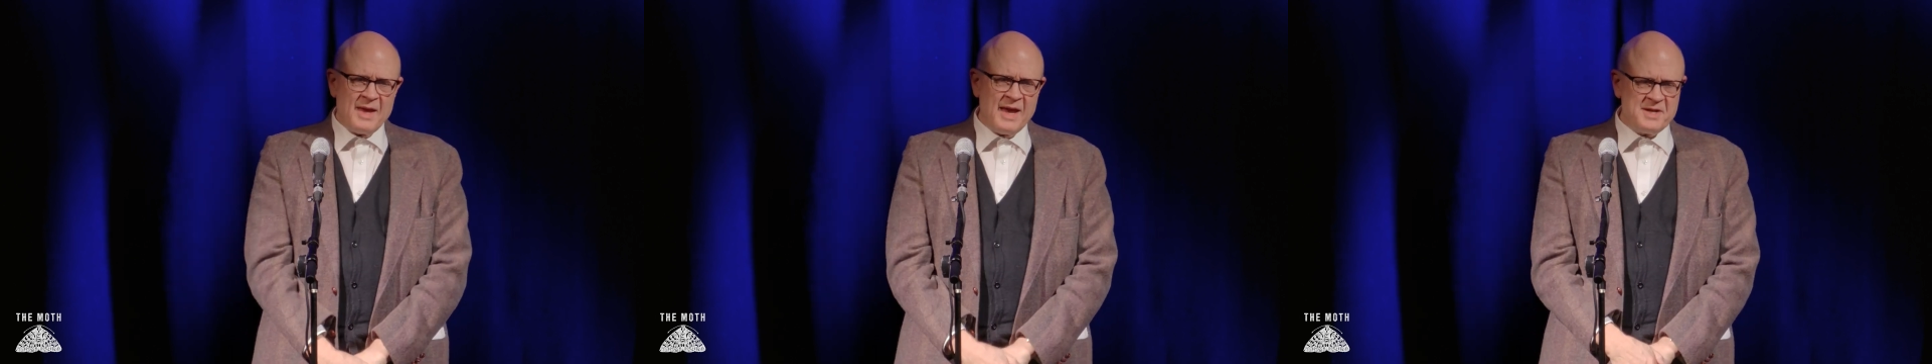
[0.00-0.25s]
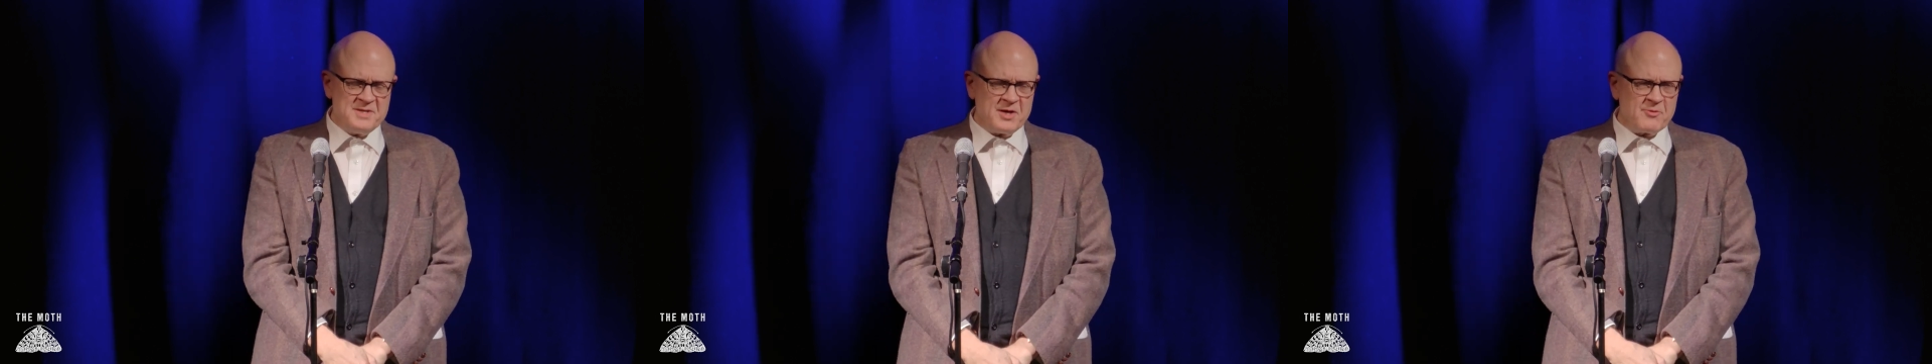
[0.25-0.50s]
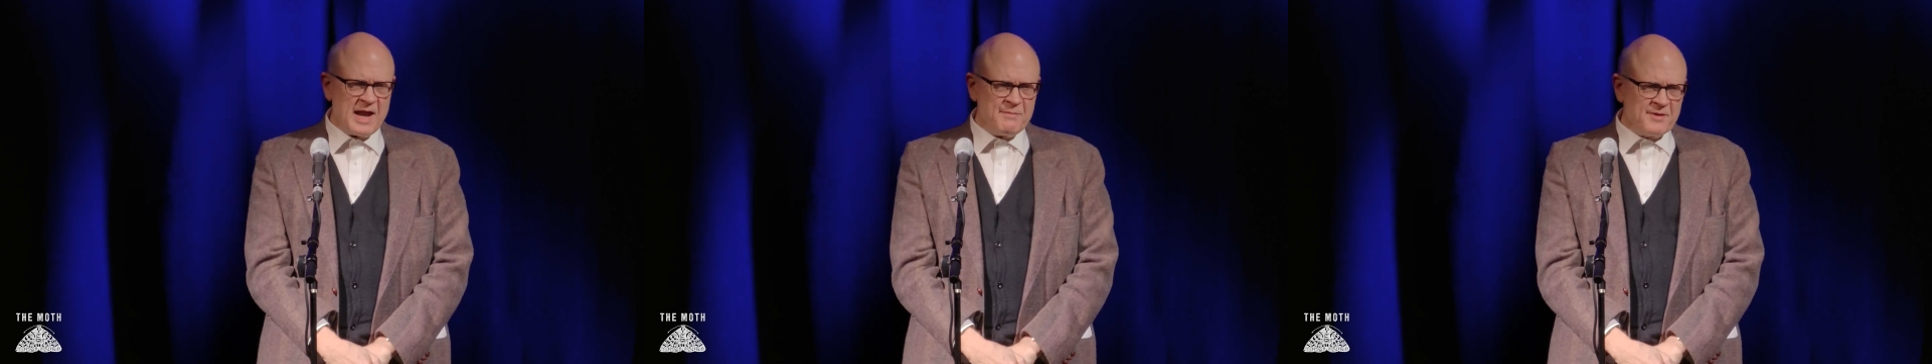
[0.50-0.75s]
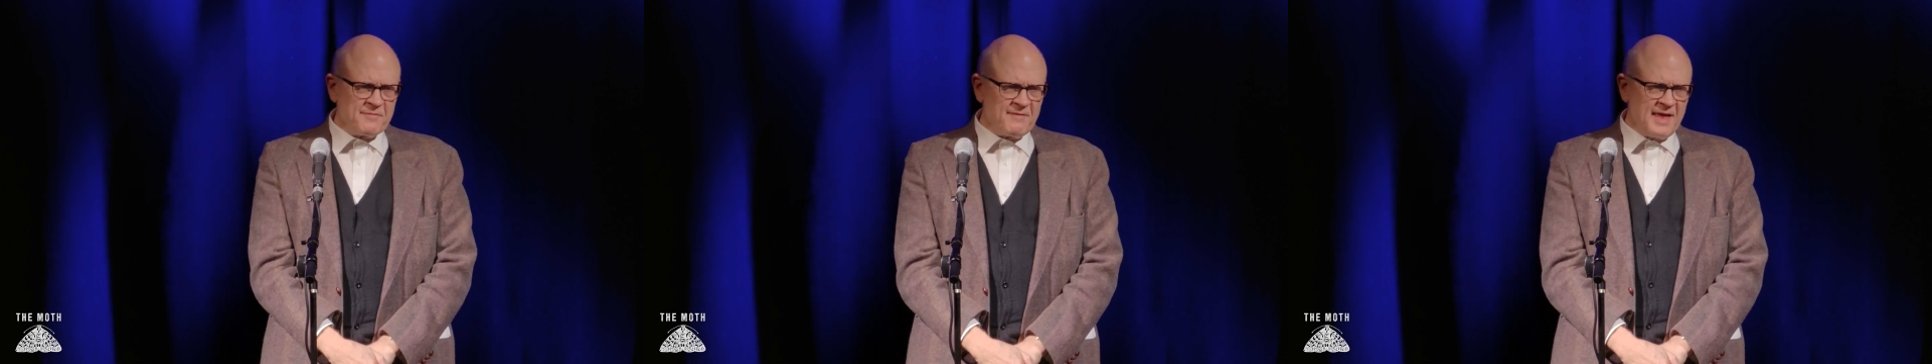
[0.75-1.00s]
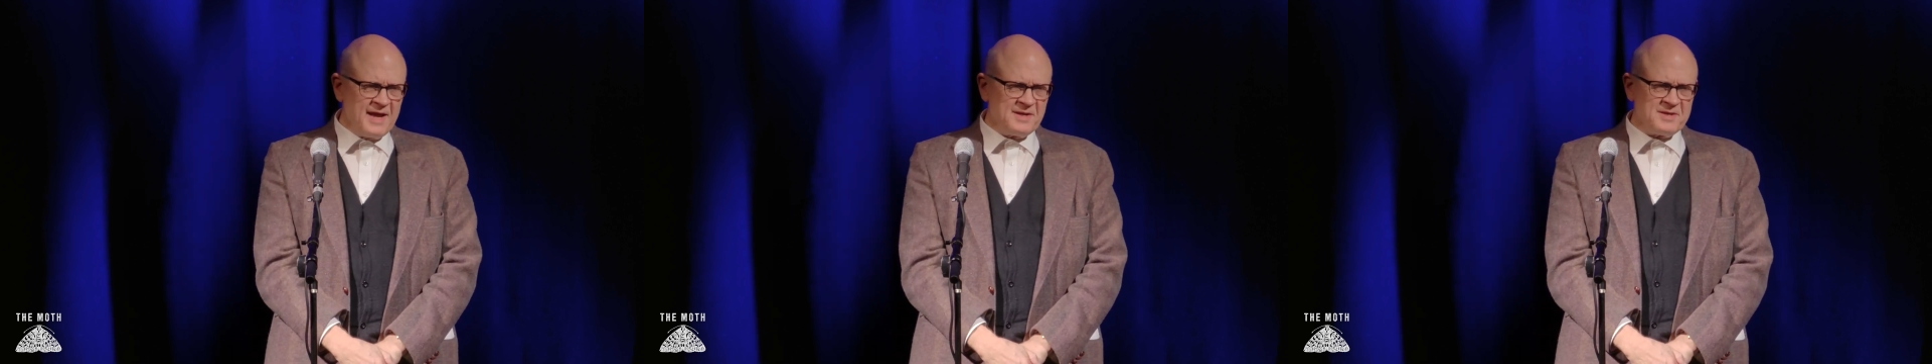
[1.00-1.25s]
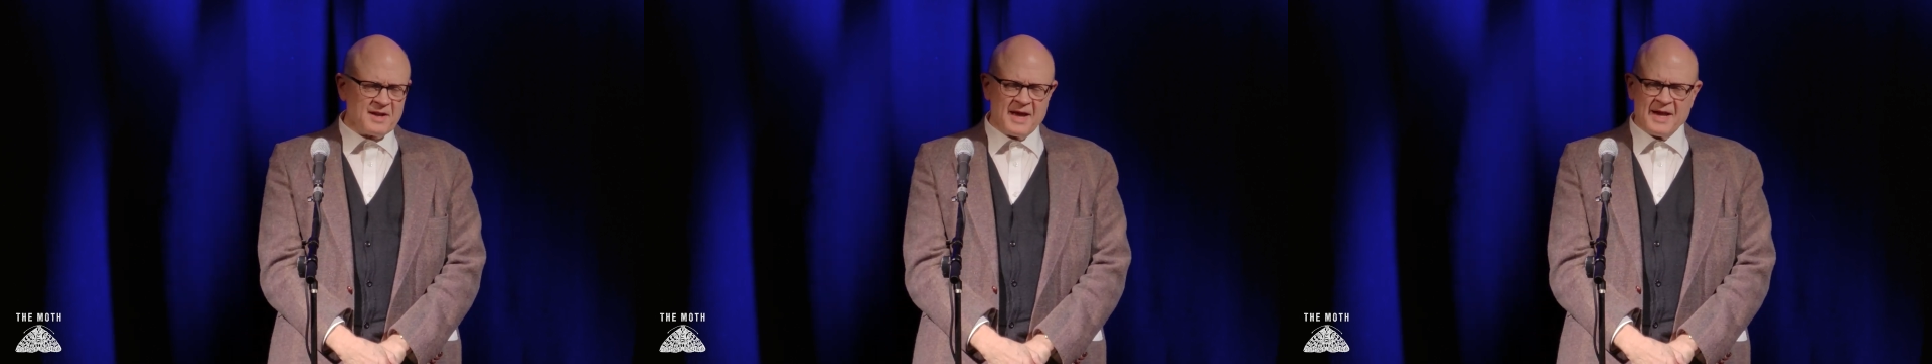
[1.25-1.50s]
and she grabbed a
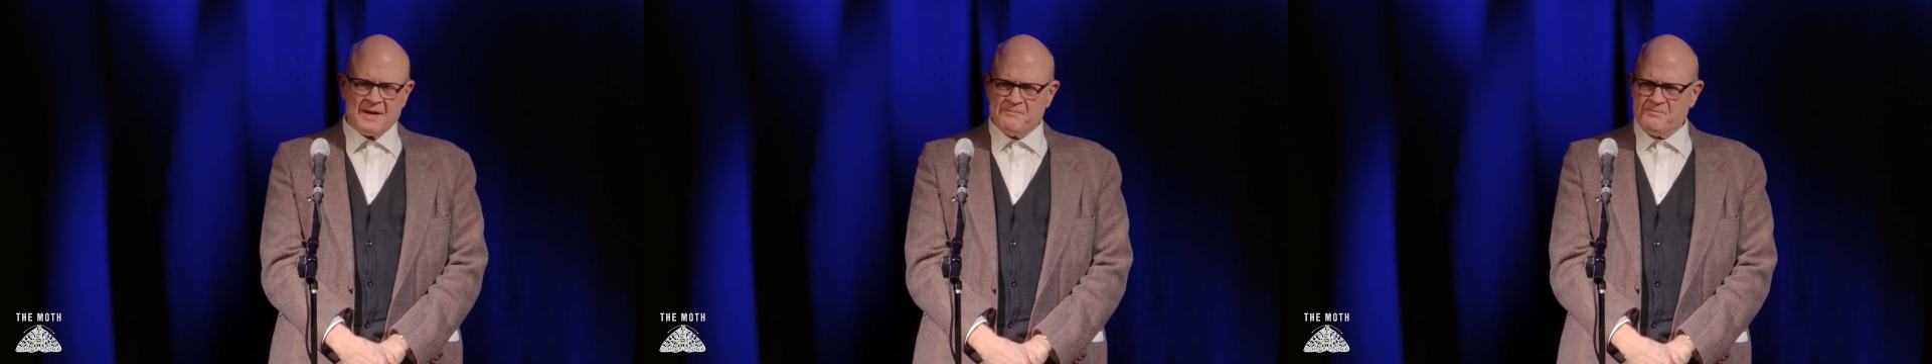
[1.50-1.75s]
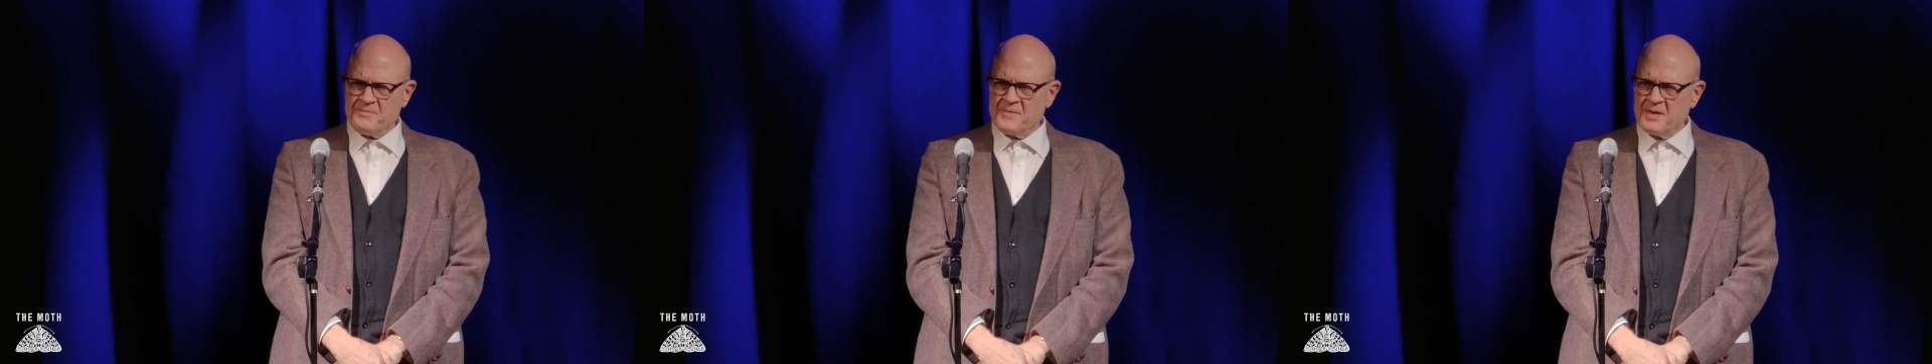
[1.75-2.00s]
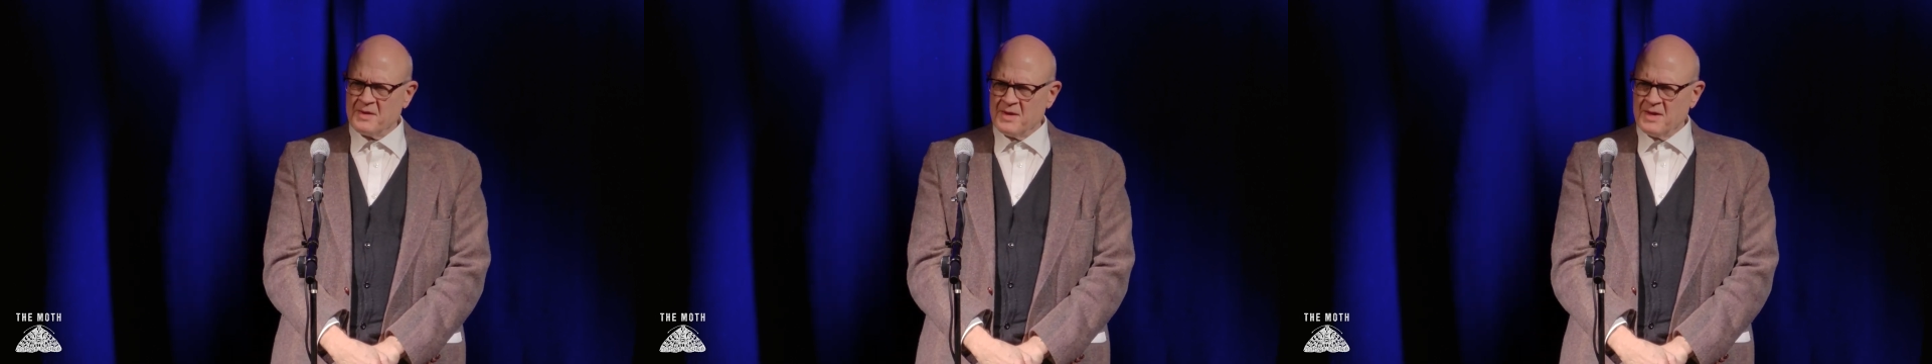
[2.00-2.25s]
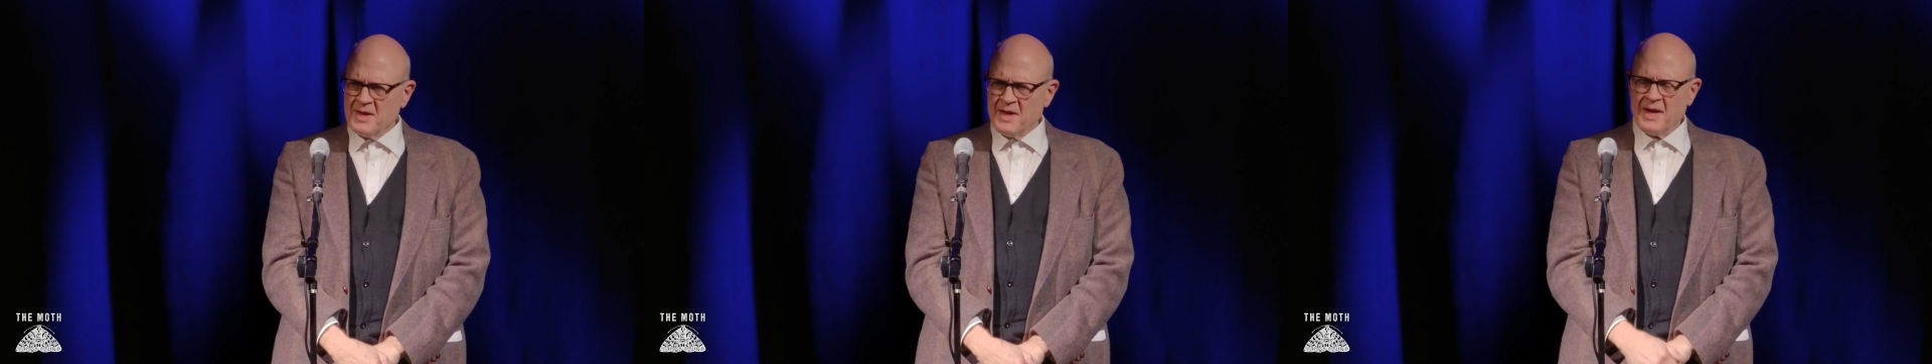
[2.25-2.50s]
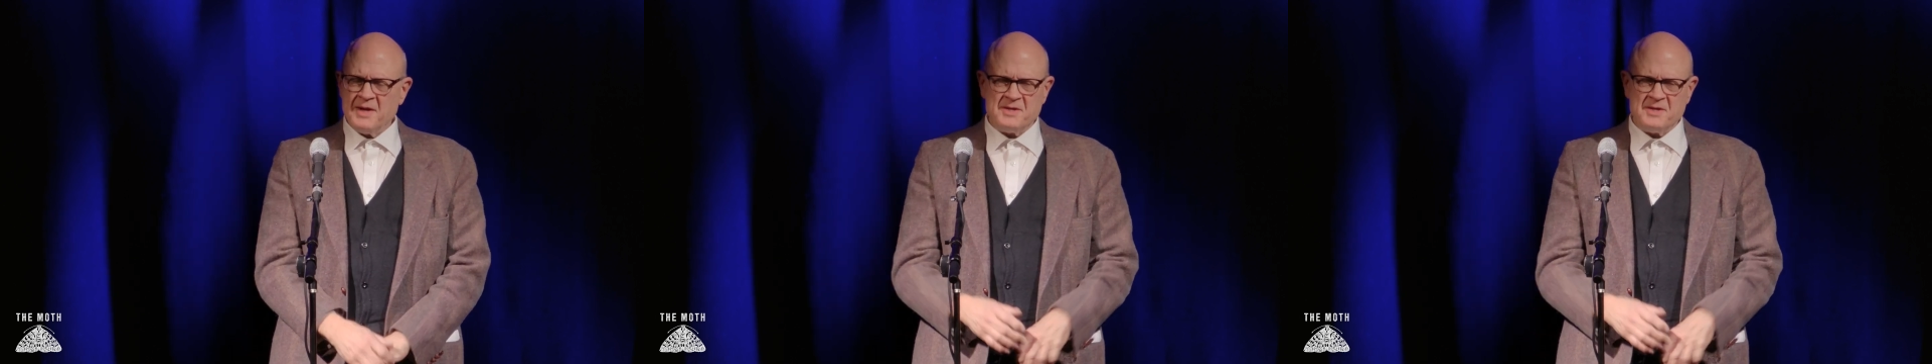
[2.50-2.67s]
flashlight and